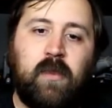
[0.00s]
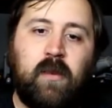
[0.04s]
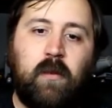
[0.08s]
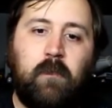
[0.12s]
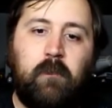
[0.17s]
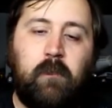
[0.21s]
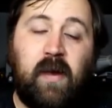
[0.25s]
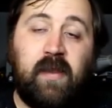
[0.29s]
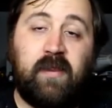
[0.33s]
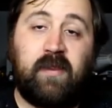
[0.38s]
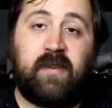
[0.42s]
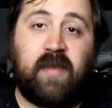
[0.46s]

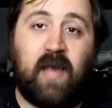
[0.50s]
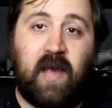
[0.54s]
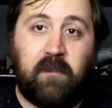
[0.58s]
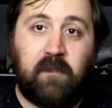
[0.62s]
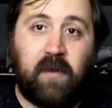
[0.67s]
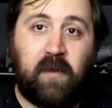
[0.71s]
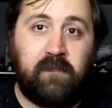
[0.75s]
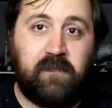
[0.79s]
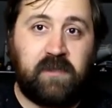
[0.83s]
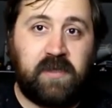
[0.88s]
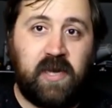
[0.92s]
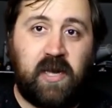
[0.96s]
by the time
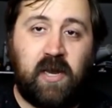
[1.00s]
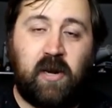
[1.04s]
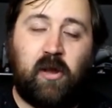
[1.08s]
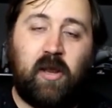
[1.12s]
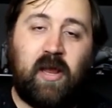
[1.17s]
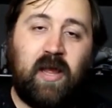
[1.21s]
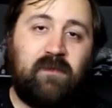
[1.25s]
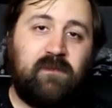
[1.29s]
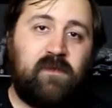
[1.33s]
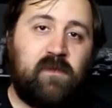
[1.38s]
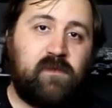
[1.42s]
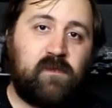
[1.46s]
I'm done, I'll
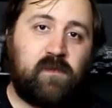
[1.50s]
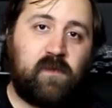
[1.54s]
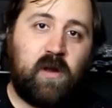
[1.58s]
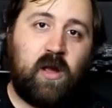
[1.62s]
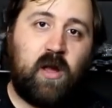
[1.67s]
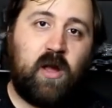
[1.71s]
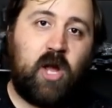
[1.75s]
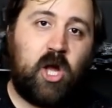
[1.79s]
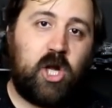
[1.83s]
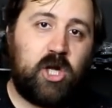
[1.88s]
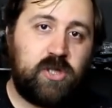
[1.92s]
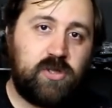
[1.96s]
have over
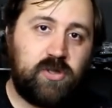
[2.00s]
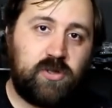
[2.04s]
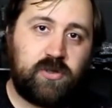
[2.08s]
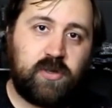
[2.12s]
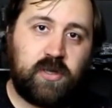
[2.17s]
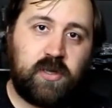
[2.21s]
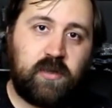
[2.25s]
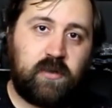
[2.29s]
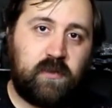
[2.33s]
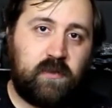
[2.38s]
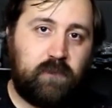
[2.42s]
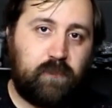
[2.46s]

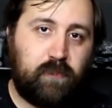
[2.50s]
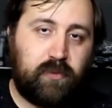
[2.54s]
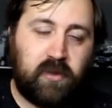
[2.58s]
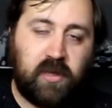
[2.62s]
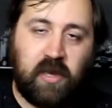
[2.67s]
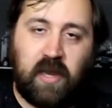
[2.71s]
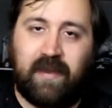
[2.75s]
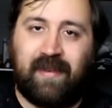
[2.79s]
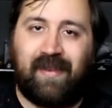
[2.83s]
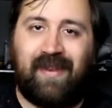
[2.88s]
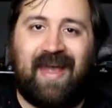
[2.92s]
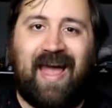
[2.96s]
100
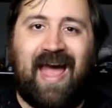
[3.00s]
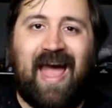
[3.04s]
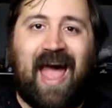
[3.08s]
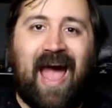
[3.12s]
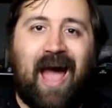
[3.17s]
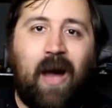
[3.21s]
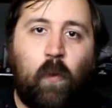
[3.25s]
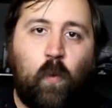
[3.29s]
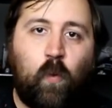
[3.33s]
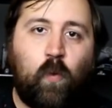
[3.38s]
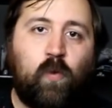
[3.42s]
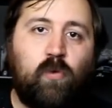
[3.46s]
plus
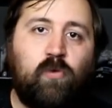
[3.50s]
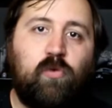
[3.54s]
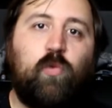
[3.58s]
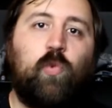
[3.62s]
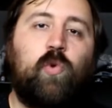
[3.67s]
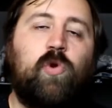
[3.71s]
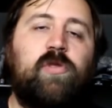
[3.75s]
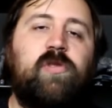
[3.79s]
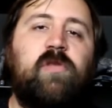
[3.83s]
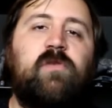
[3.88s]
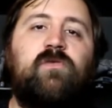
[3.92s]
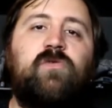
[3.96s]
hours
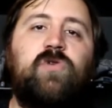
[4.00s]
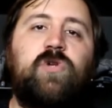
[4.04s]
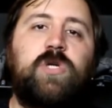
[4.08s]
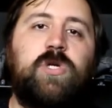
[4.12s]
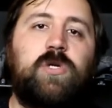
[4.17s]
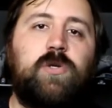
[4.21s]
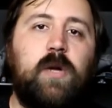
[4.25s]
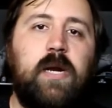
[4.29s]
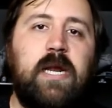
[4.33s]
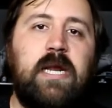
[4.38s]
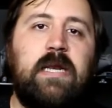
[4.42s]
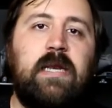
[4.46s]
worth of
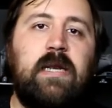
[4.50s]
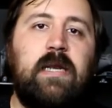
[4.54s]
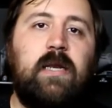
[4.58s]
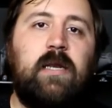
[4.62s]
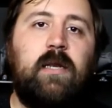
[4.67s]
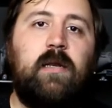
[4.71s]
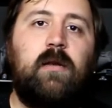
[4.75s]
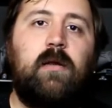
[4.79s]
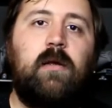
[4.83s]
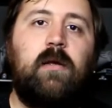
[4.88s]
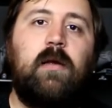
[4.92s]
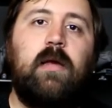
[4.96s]

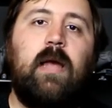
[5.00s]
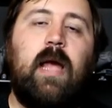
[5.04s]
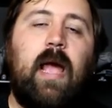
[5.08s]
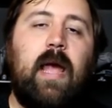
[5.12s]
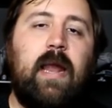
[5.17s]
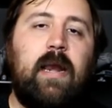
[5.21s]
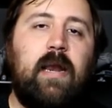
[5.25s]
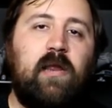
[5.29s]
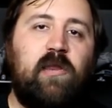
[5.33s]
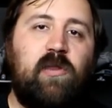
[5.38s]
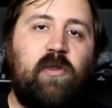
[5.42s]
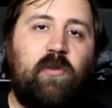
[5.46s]
training
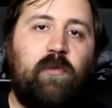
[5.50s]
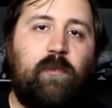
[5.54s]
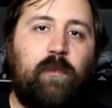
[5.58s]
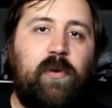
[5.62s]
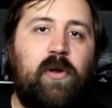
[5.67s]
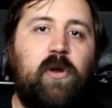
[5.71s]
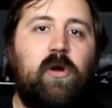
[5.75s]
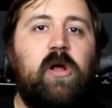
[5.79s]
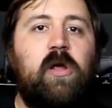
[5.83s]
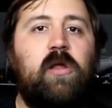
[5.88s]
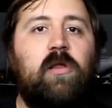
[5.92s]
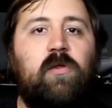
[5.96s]
and
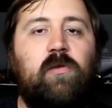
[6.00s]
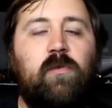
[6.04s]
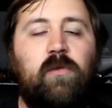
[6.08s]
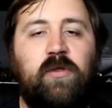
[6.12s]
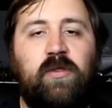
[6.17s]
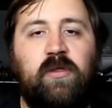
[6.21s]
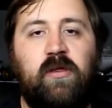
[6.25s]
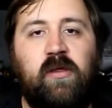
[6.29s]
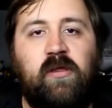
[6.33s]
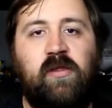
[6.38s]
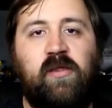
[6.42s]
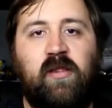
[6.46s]
experience with
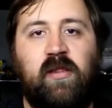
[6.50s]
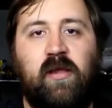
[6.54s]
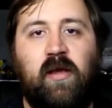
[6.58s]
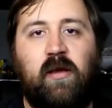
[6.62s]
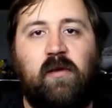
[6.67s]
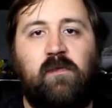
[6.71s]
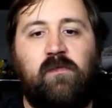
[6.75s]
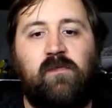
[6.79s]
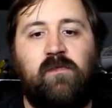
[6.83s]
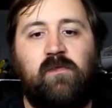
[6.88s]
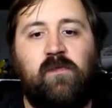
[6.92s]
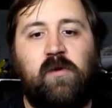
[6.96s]
this
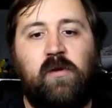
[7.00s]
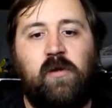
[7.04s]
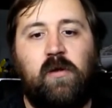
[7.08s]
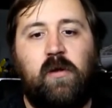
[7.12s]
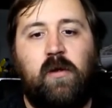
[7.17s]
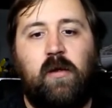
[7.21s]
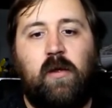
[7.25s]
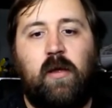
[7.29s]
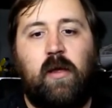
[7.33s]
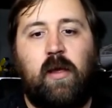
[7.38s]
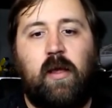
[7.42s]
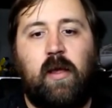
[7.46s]
stuff.
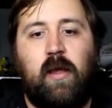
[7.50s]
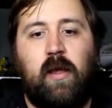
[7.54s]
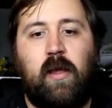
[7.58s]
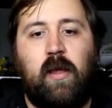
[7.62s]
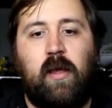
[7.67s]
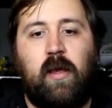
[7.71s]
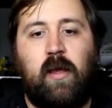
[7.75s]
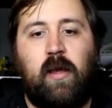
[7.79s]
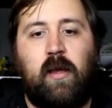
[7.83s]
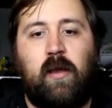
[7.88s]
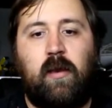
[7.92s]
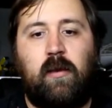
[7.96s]

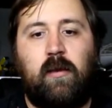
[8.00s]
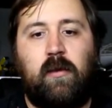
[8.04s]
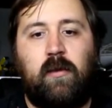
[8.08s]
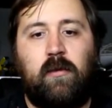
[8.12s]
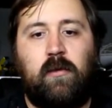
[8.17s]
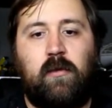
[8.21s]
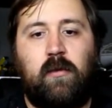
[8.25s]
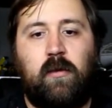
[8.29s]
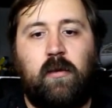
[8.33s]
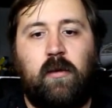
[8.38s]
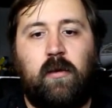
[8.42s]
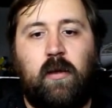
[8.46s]
And
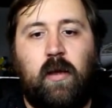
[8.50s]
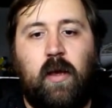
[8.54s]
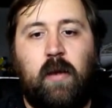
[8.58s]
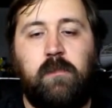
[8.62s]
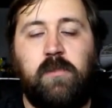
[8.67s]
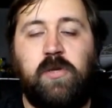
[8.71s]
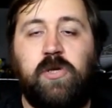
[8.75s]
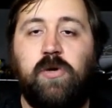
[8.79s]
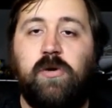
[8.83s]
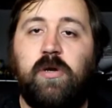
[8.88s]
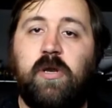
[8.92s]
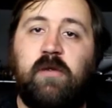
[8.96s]
I'm
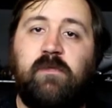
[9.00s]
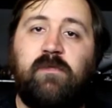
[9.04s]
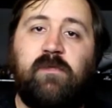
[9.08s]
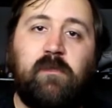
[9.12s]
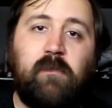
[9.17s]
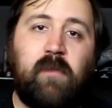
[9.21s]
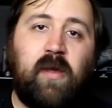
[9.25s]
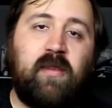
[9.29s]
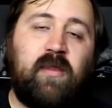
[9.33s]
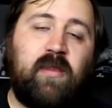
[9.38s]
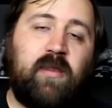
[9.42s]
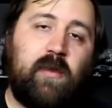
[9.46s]
doing it for
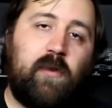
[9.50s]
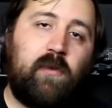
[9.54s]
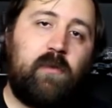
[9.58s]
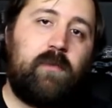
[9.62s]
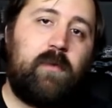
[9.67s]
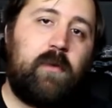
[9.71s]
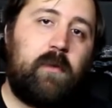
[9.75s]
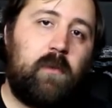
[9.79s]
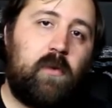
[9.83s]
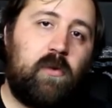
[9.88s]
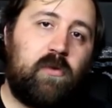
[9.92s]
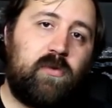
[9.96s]
myself,
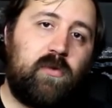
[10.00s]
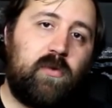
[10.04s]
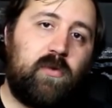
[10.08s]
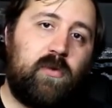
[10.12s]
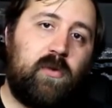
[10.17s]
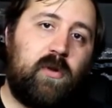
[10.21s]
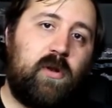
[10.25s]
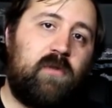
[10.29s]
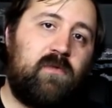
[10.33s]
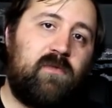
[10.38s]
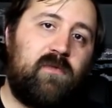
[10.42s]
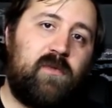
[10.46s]
but I'm also
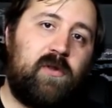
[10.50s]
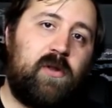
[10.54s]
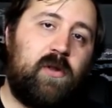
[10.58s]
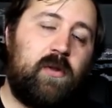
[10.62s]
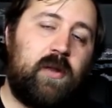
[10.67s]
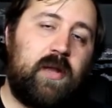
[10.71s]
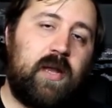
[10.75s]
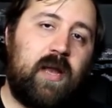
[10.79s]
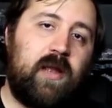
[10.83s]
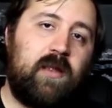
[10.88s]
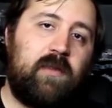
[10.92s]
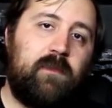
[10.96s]
doing it for you
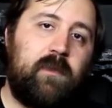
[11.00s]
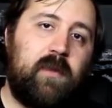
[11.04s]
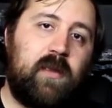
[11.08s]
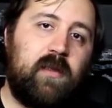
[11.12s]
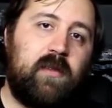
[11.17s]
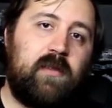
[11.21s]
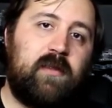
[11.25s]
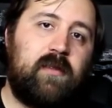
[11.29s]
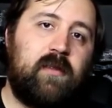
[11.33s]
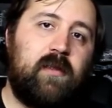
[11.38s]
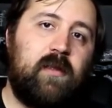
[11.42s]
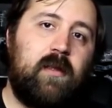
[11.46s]
guys
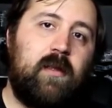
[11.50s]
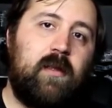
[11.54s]
because